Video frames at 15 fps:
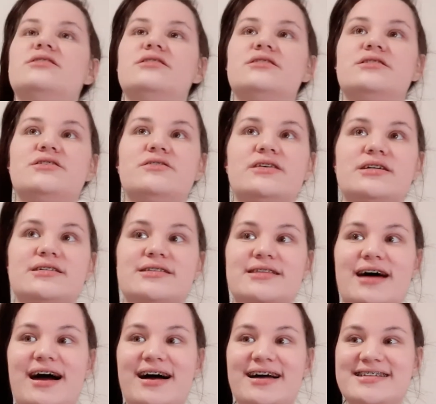So there's
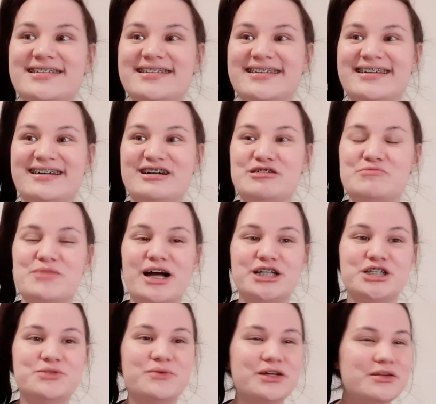that. I
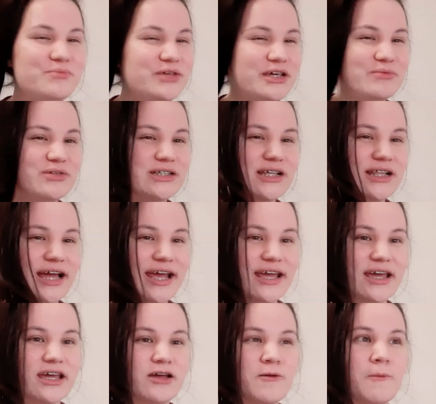just want to be able to
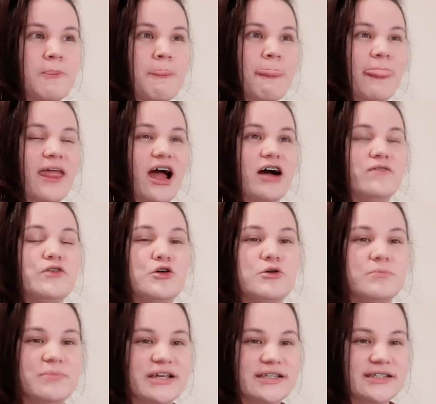like have a
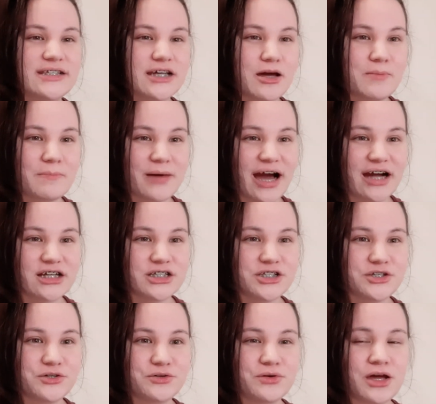home base to come back
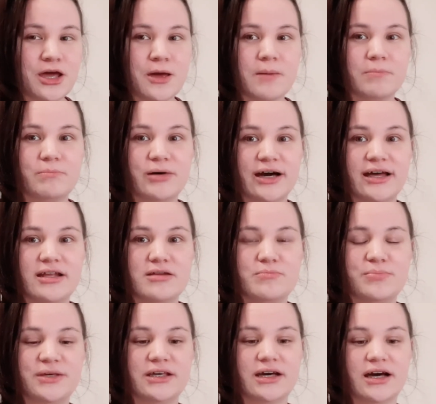to, but
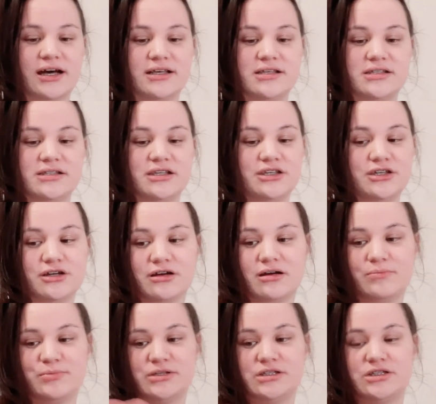because
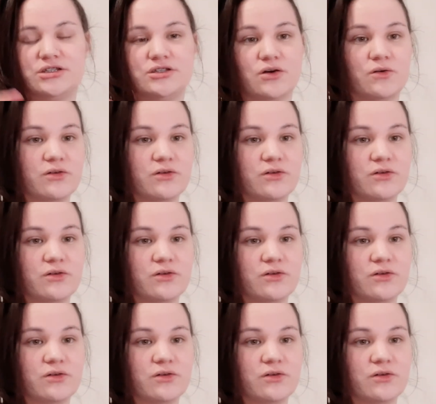Europe is so